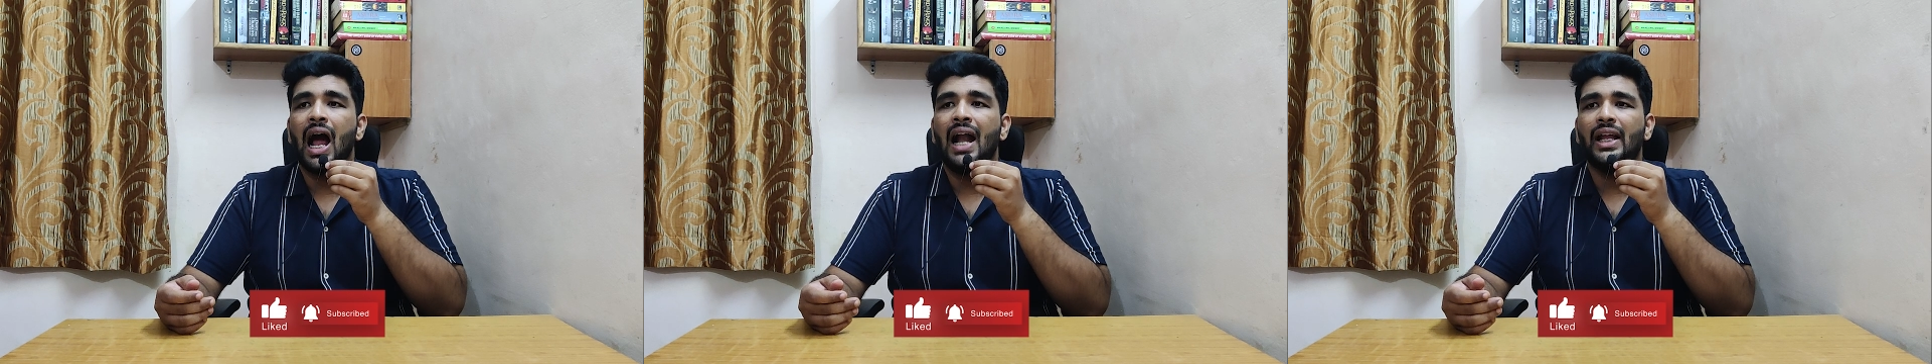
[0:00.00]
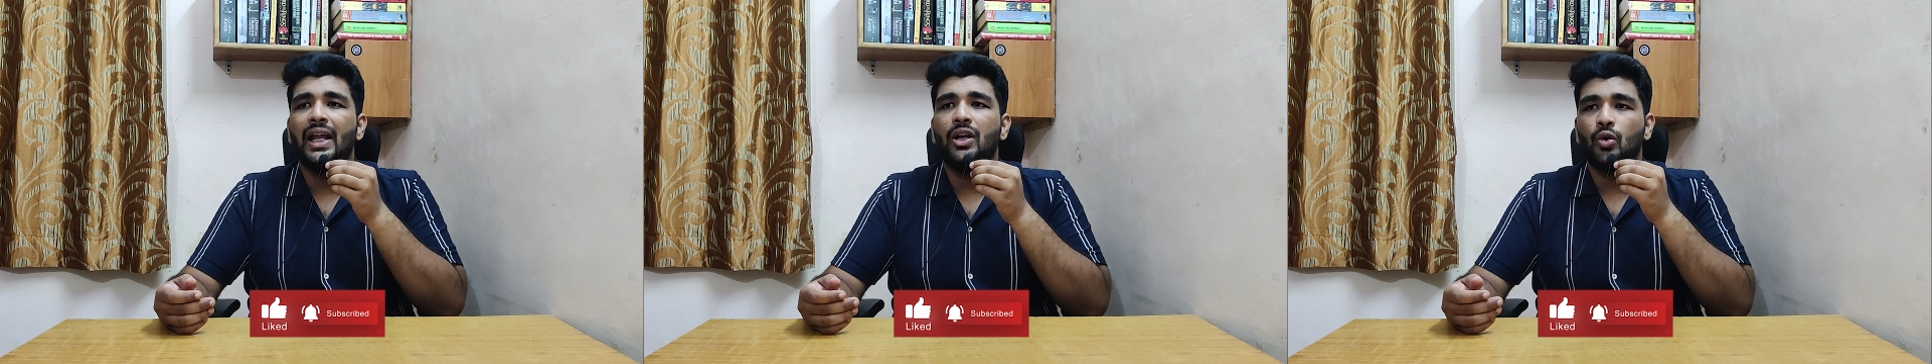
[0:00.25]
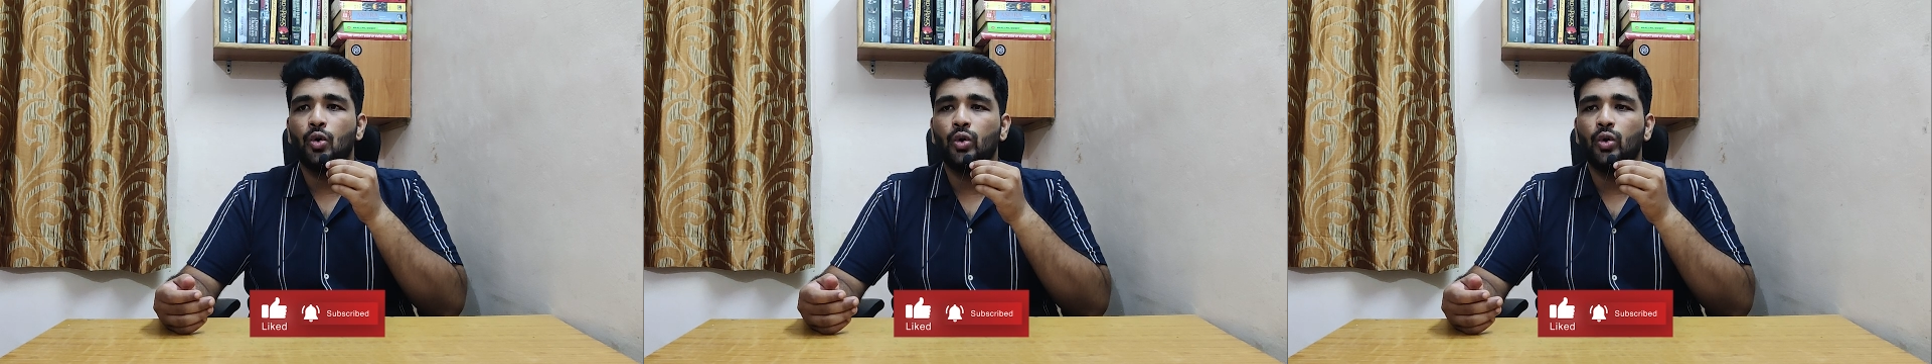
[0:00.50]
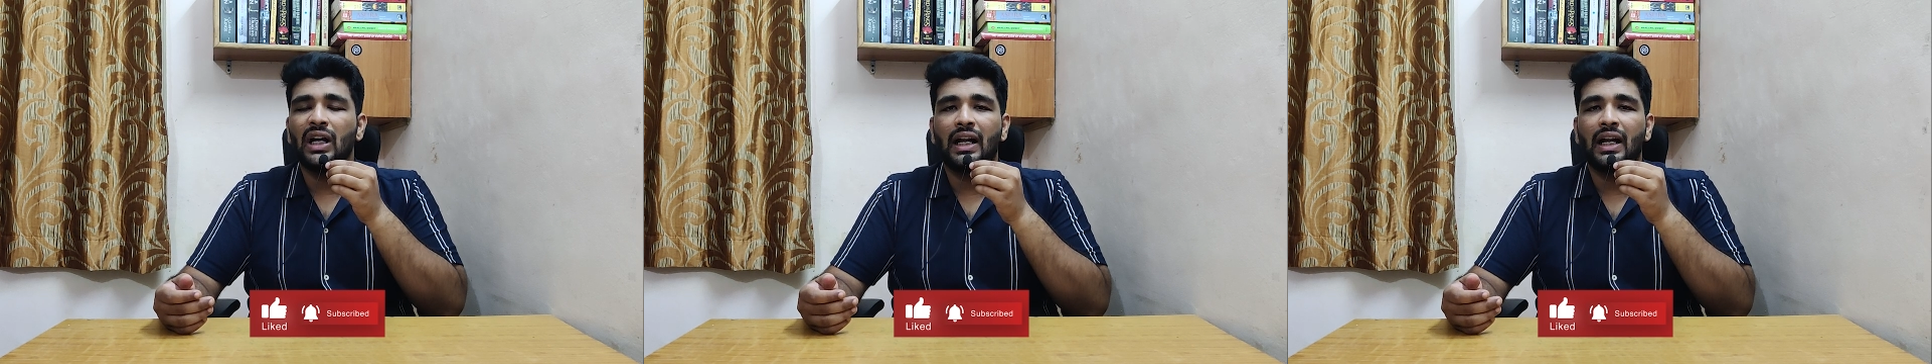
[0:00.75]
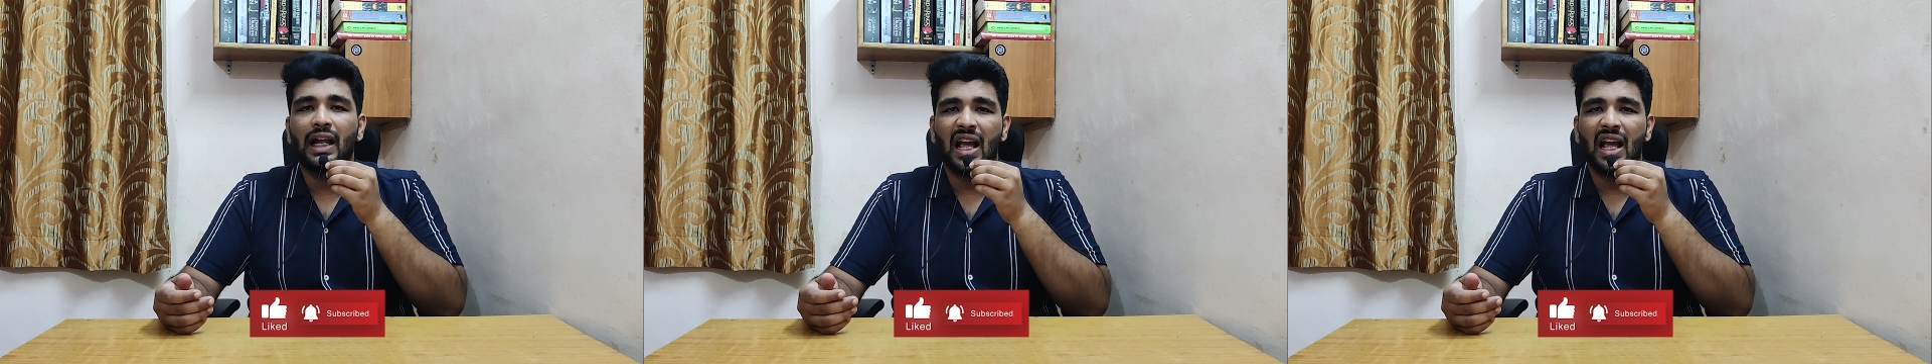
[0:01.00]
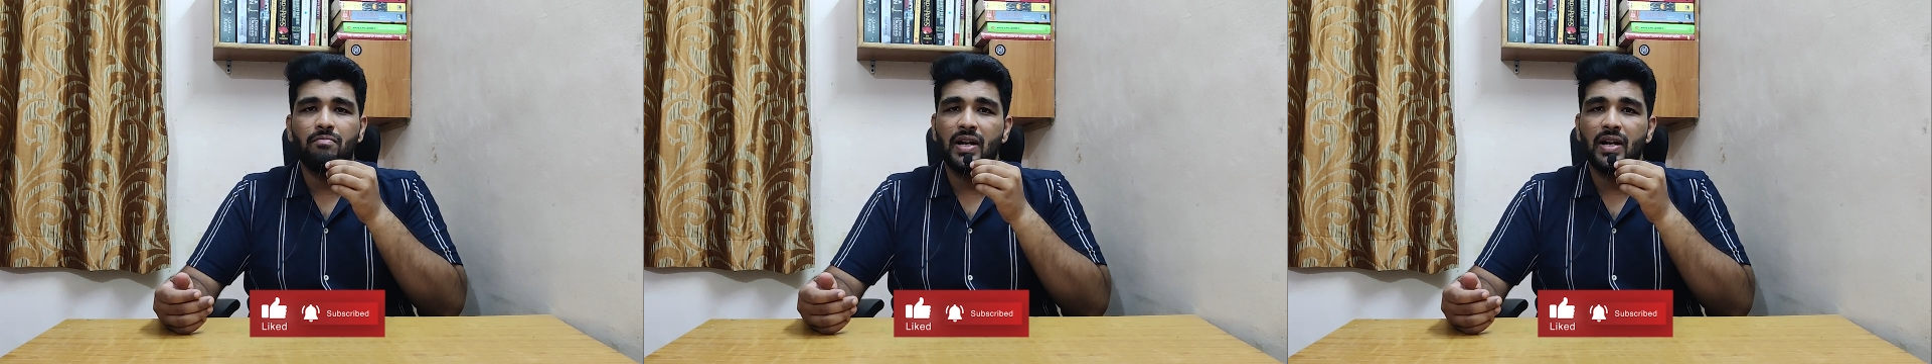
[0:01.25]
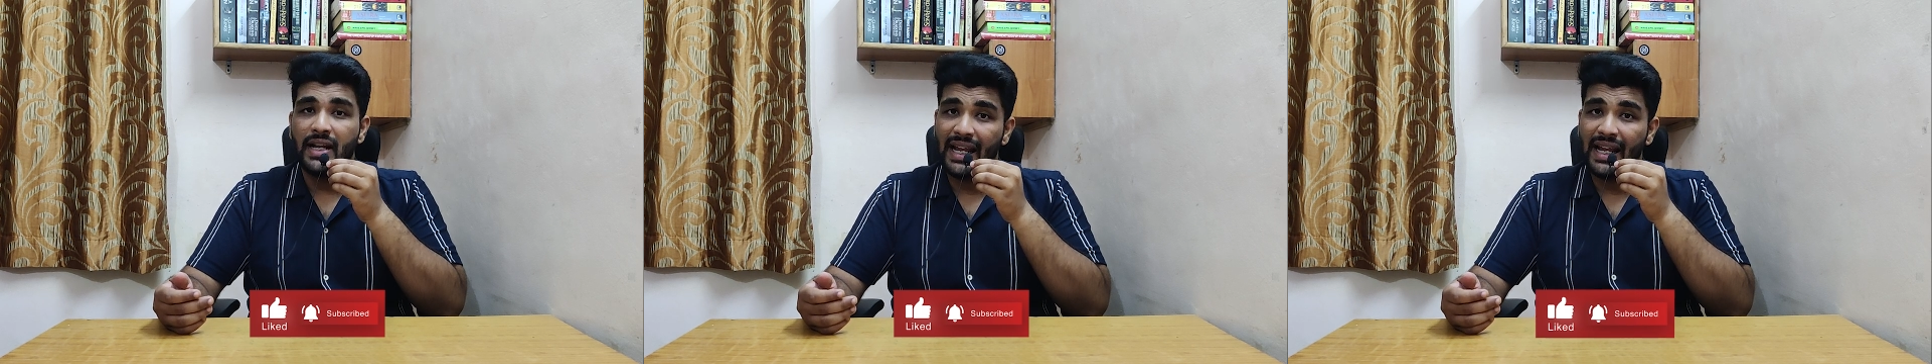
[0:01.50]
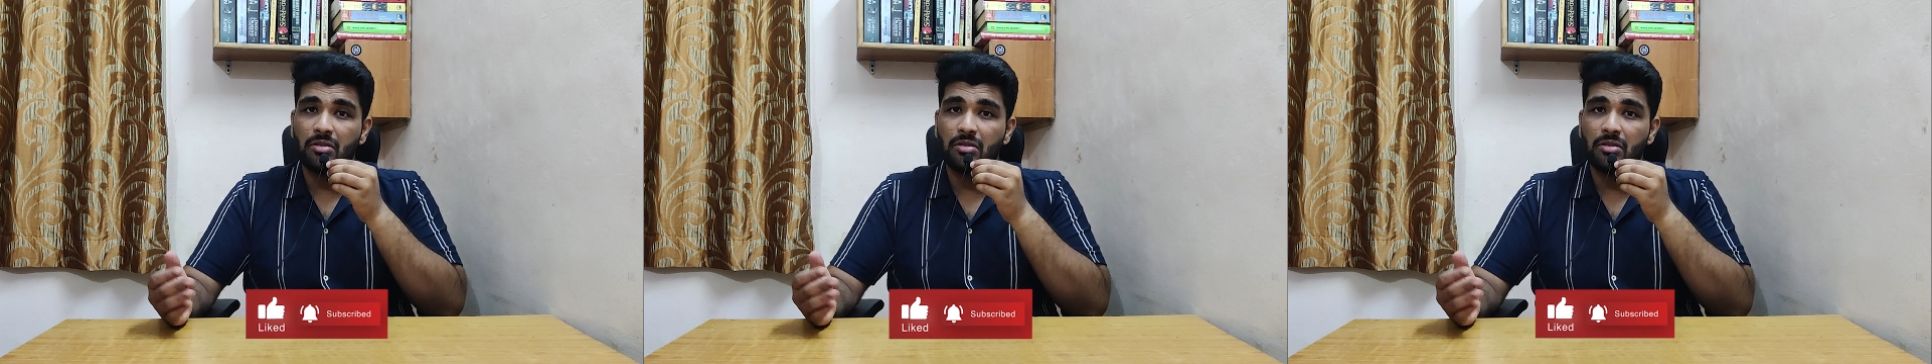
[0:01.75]
And I know that I have been
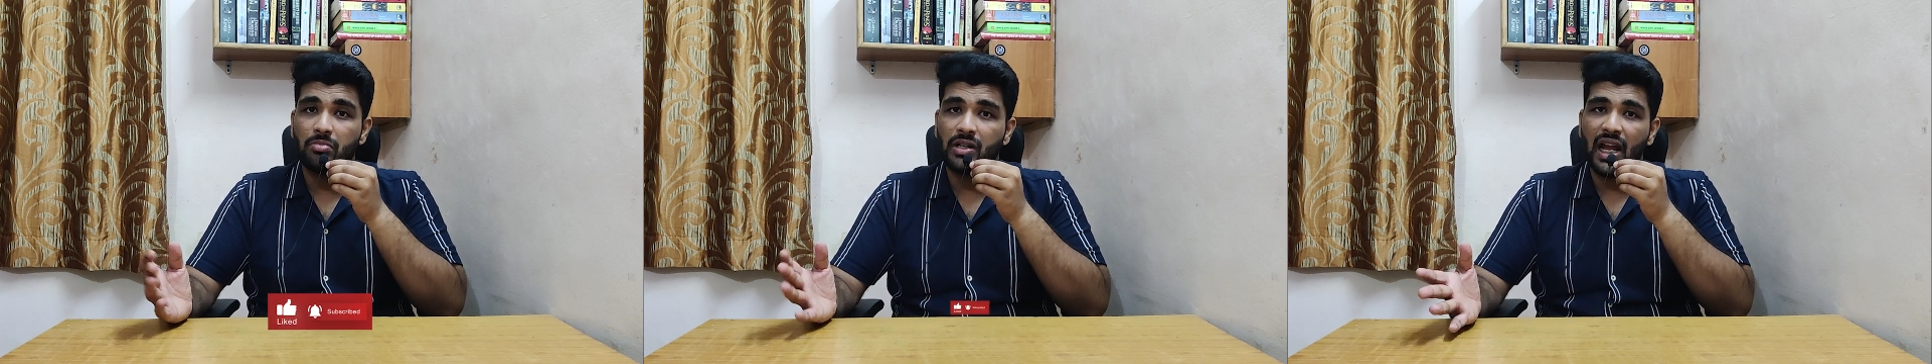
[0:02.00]
taking some